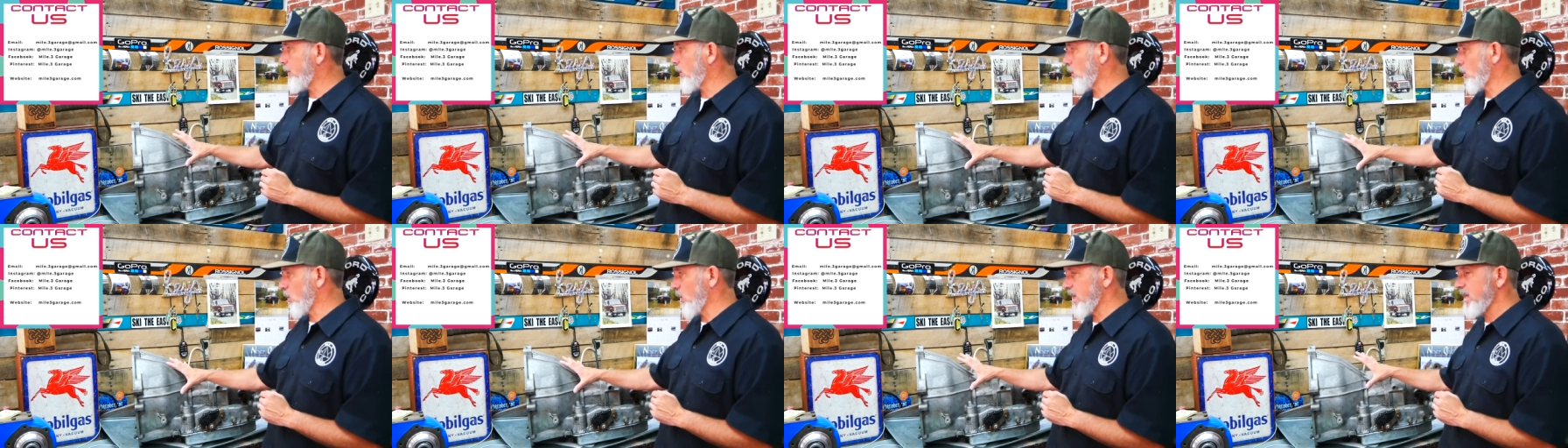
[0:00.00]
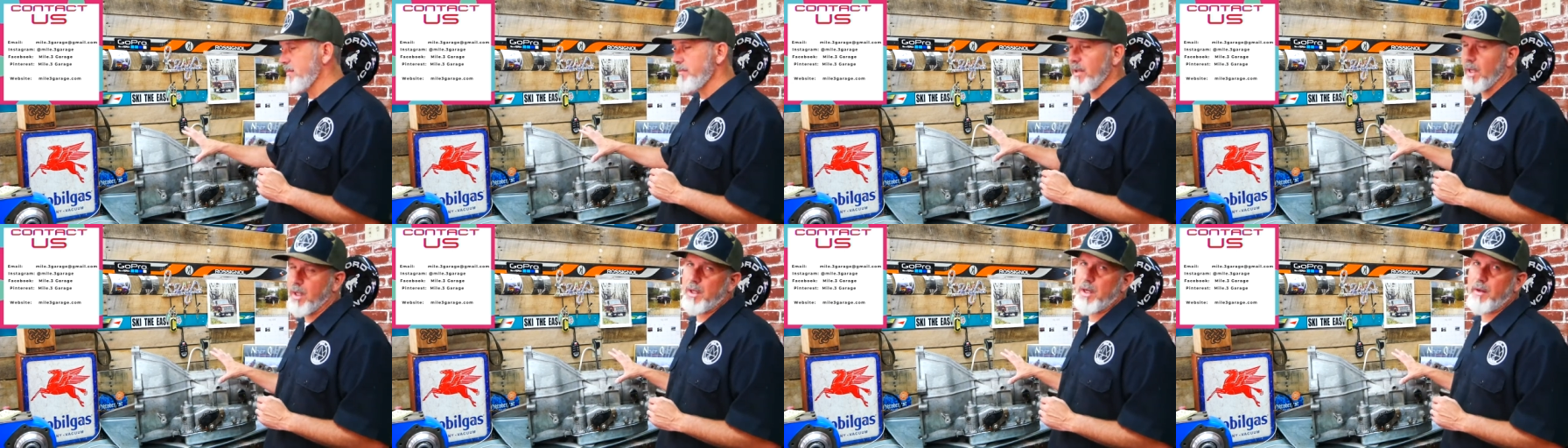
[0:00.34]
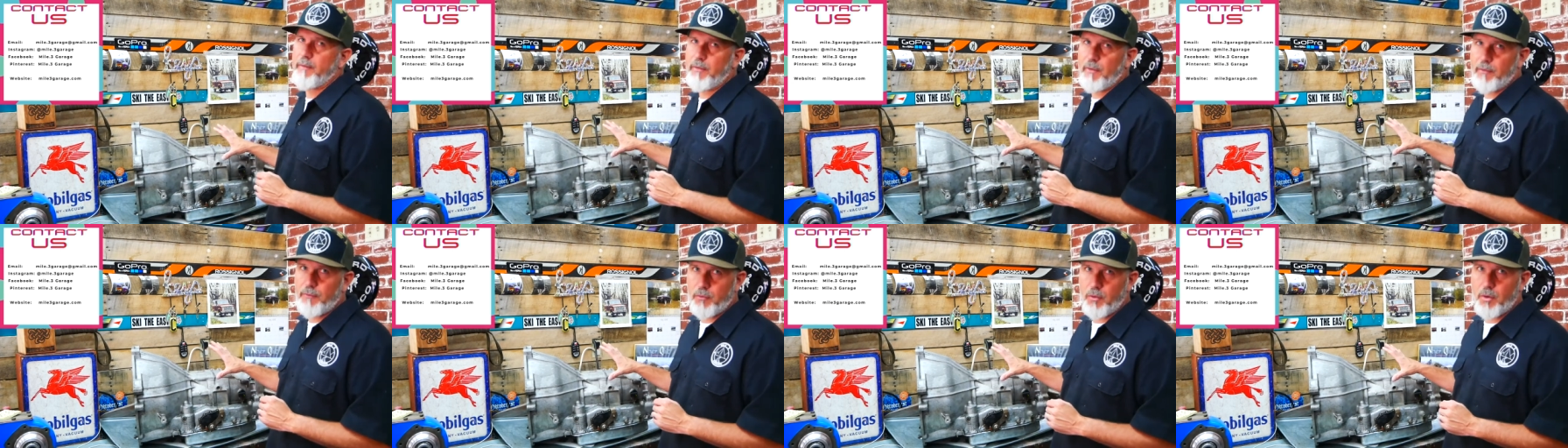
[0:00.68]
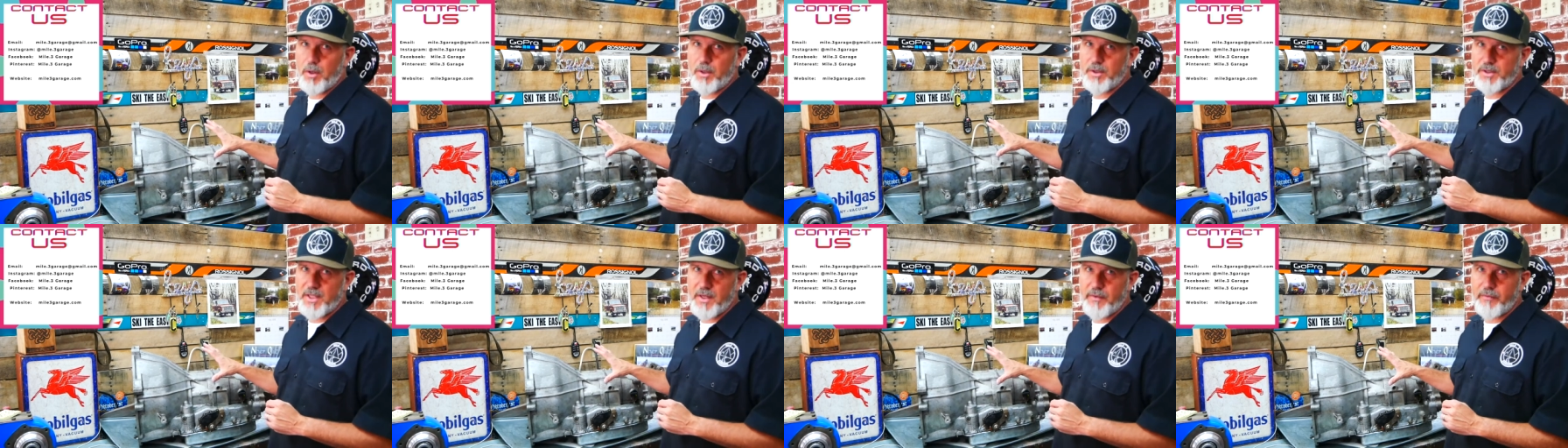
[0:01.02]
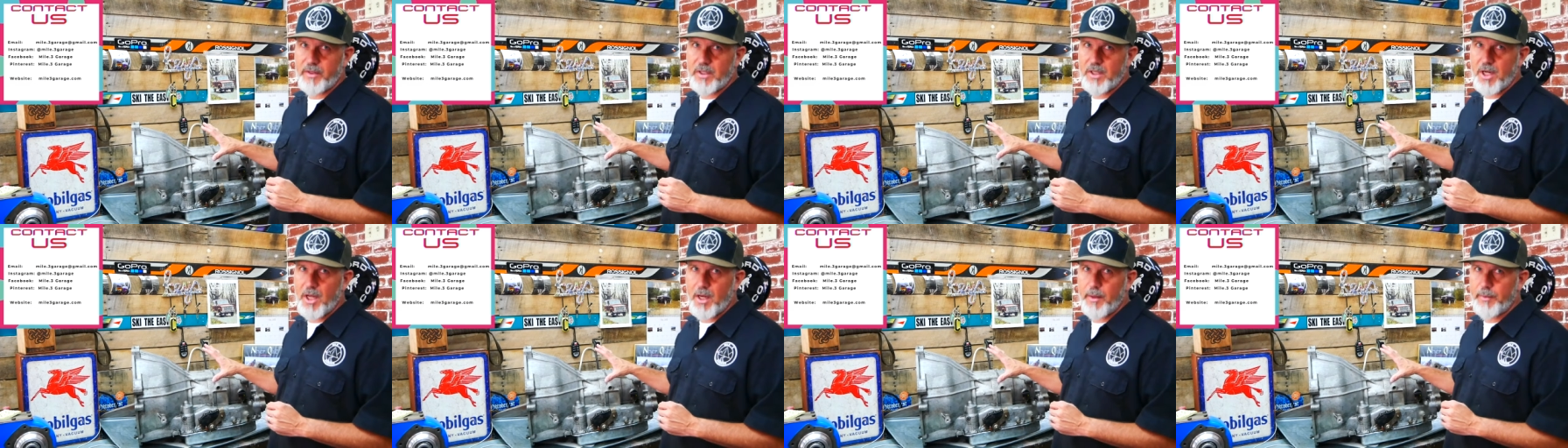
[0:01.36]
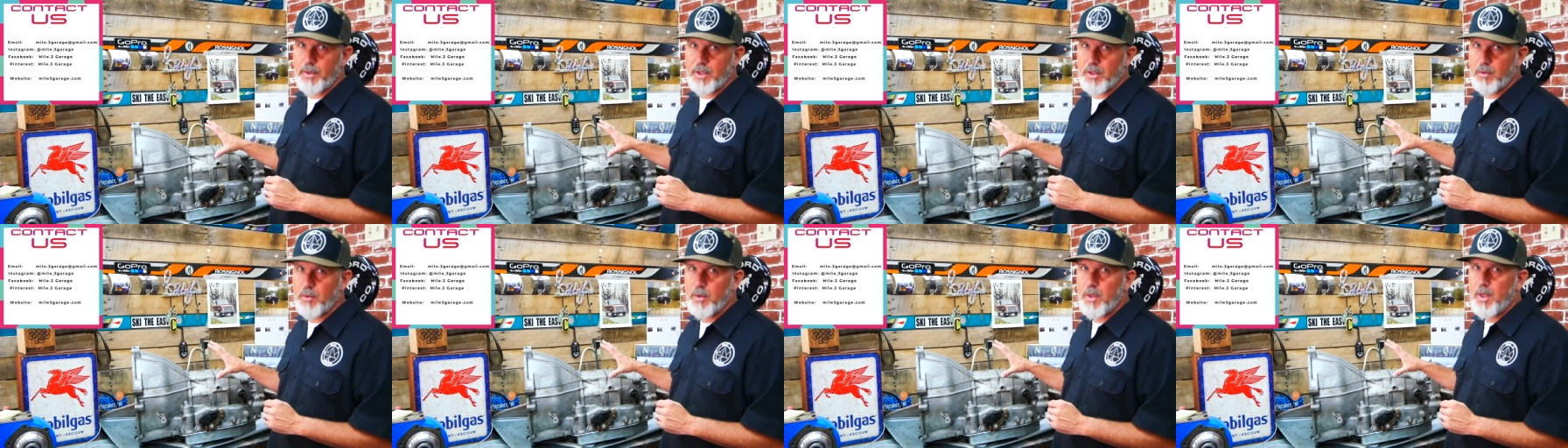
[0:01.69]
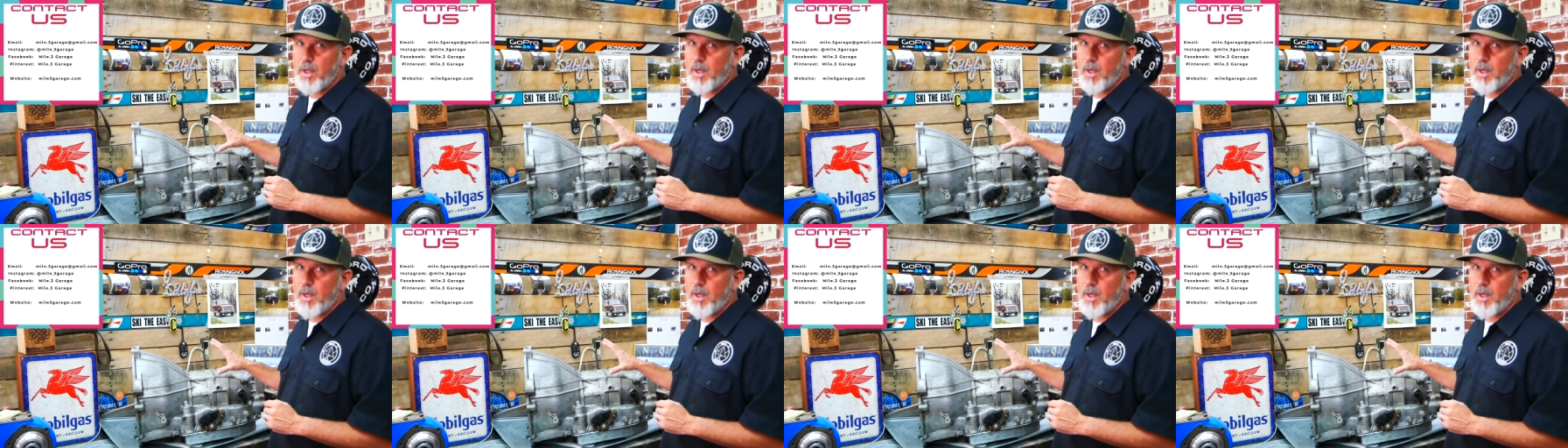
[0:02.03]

rebuild of a four R seventy W